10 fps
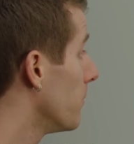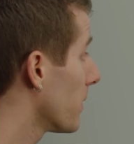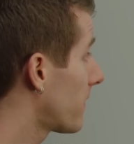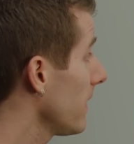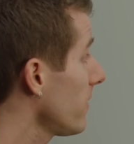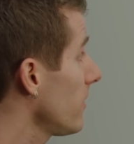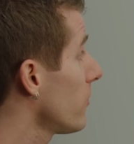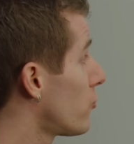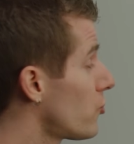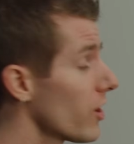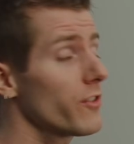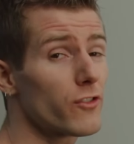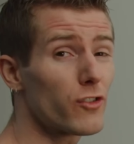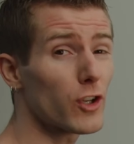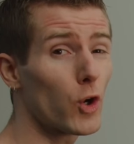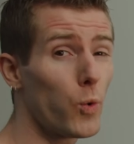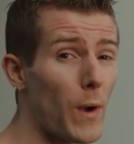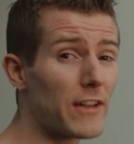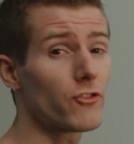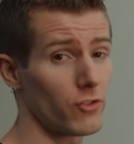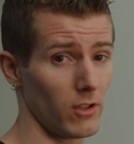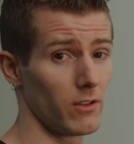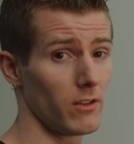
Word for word: But this is just sequential.